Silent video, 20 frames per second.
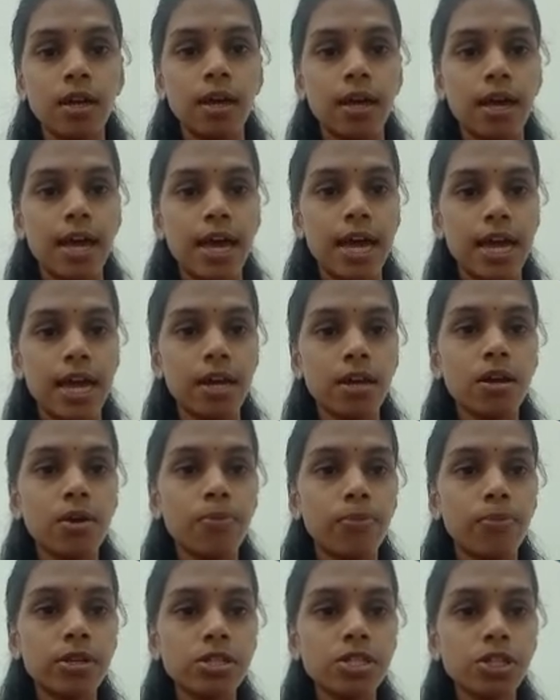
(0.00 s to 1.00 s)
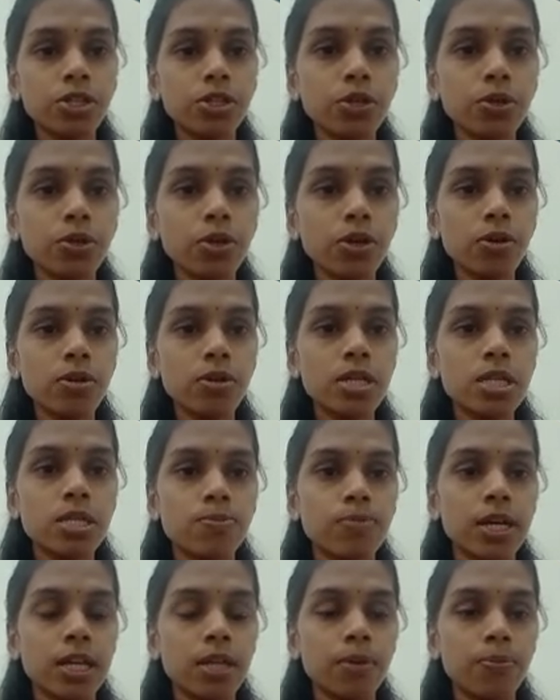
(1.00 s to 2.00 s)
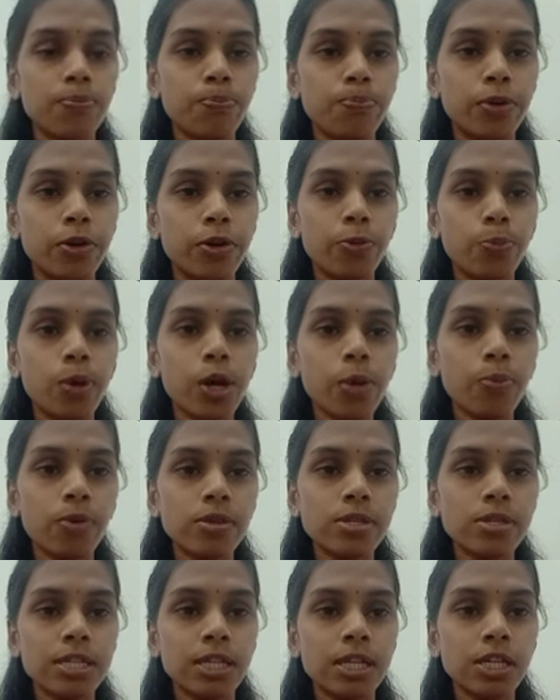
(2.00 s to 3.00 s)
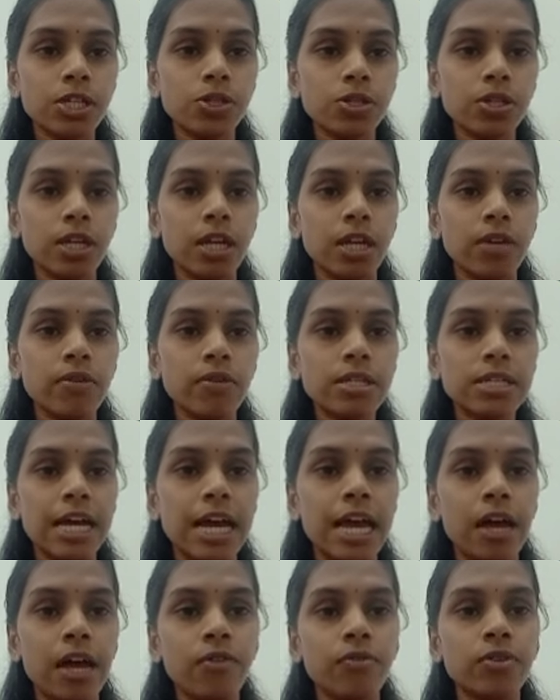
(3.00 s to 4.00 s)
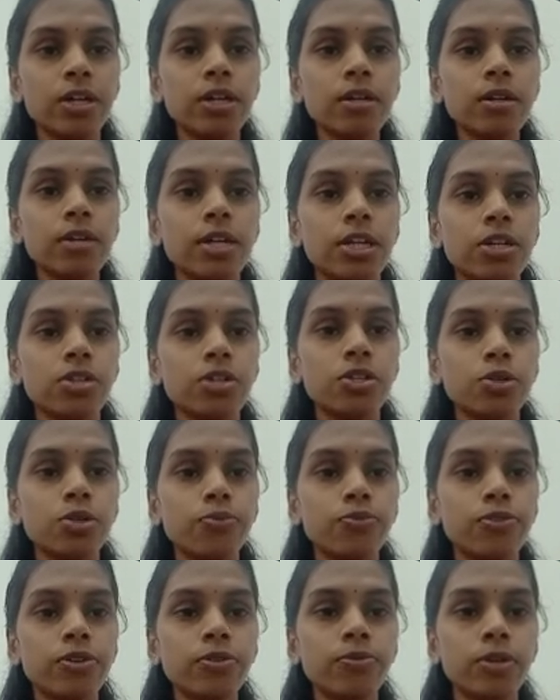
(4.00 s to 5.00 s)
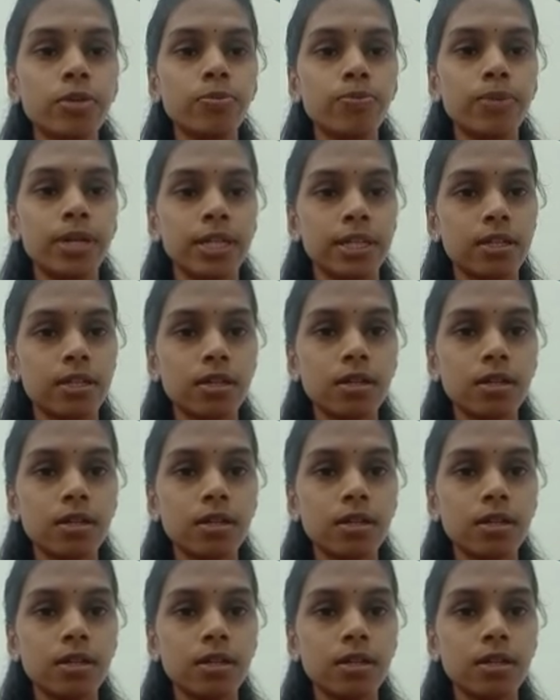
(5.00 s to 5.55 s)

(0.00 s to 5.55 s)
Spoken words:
And presenting you is my the PowerPoint presentation in which I have done internship for 1 month.